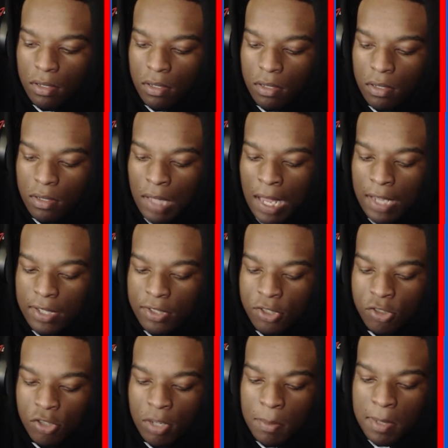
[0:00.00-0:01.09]
like
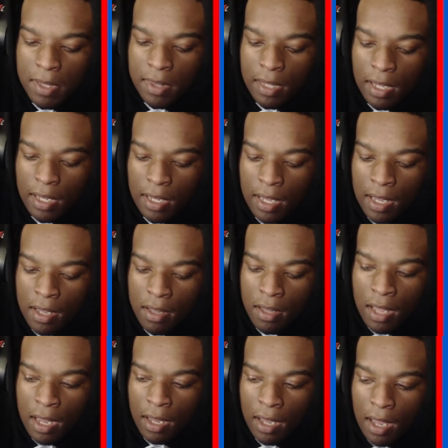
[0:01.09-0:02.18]
streaming thing
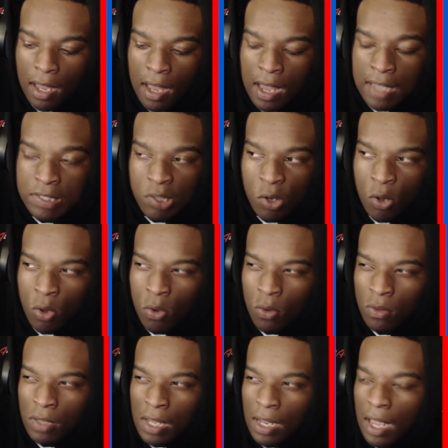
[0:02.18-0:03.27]
like as a whole,
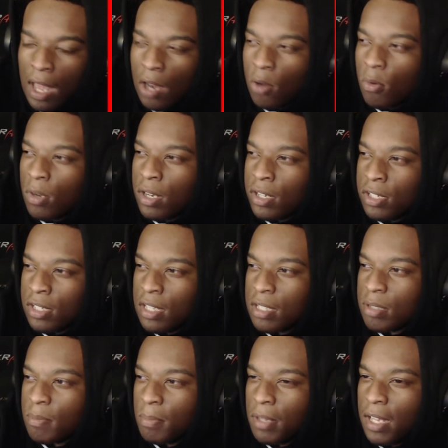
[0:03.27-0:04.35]
like I don't want to
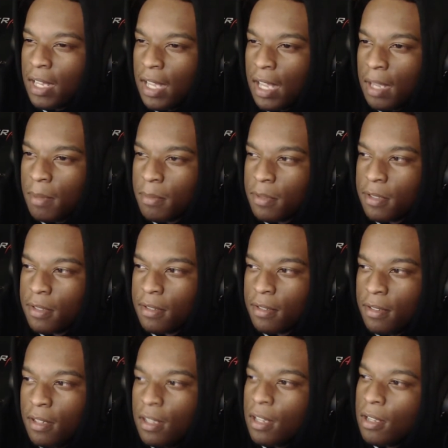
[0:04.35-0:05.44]
just play games,
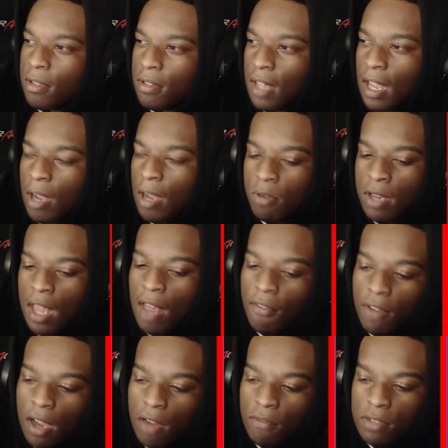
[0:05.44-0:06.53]
you know? Like I want to have
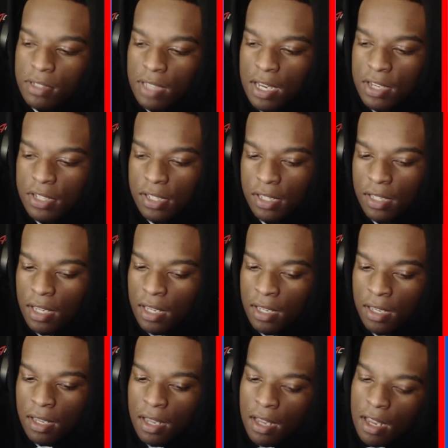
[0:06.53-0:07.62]
conversation and
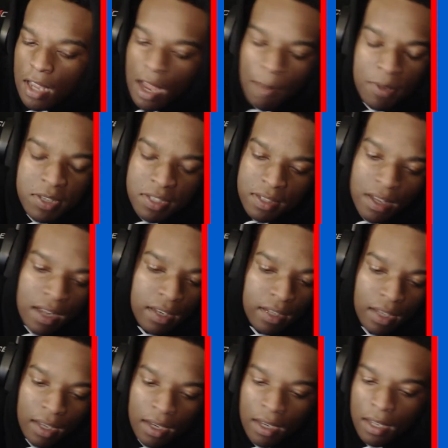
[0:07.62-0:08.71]
I've been
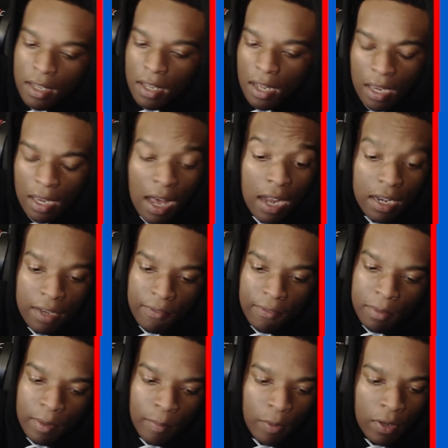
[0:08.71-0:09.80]
studying a lot of different
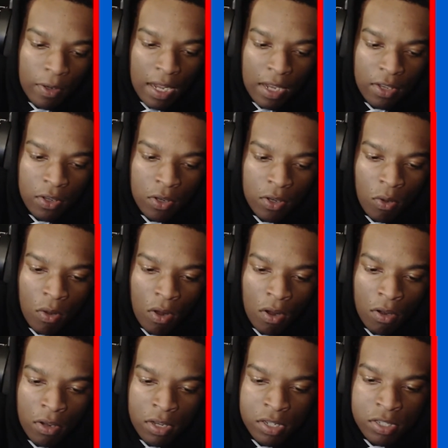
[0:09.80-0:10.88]
people that, you know,
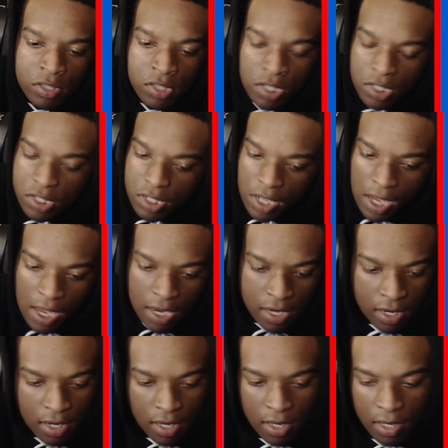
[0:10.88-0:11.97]
are in just
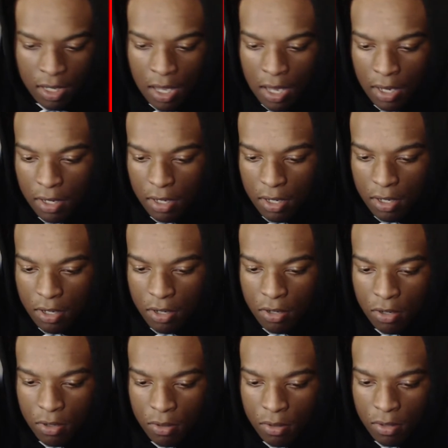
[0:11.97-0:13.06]
chatting and like, you
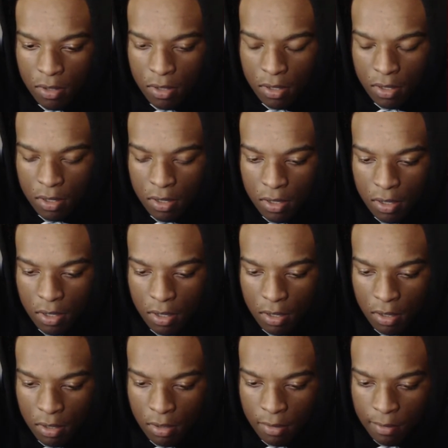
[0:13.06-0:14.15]
know,
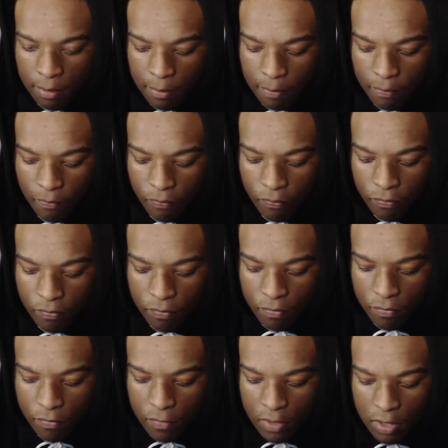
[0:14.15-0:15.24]
um
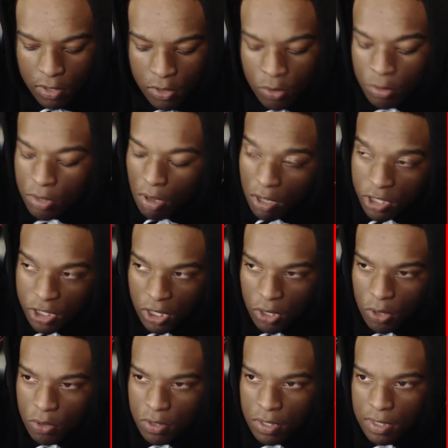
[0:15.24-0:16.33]
do talk
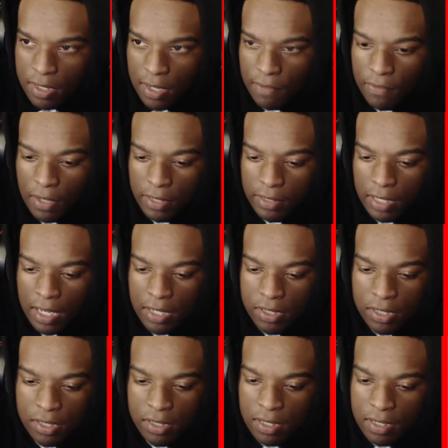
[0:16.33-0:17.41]
shows and stuff like that
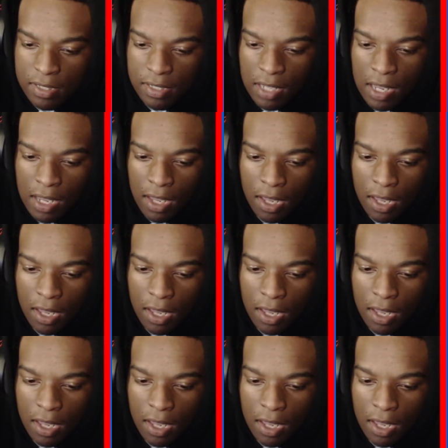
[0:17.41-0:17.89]
just to see